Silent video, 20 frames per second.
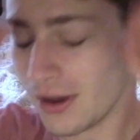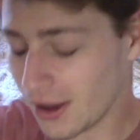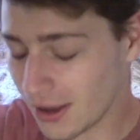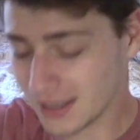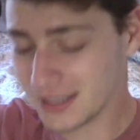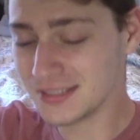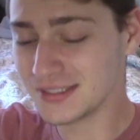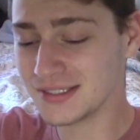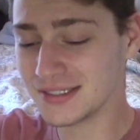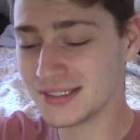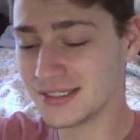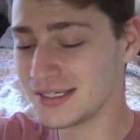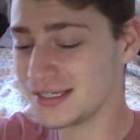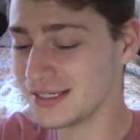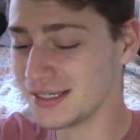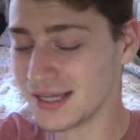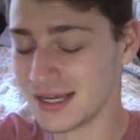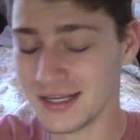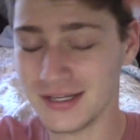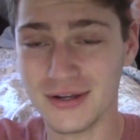
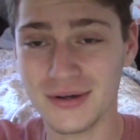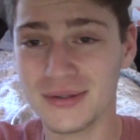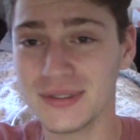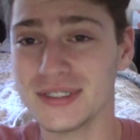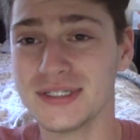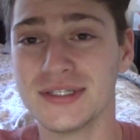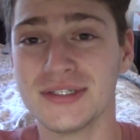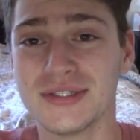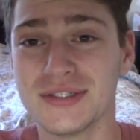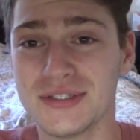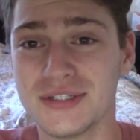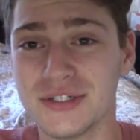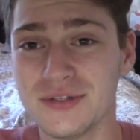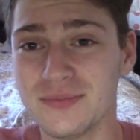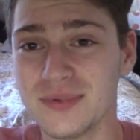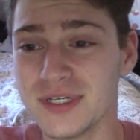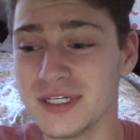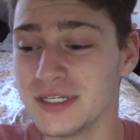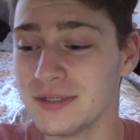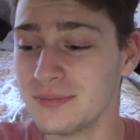Honestly, I know this is
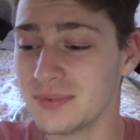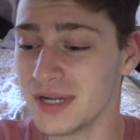stupid,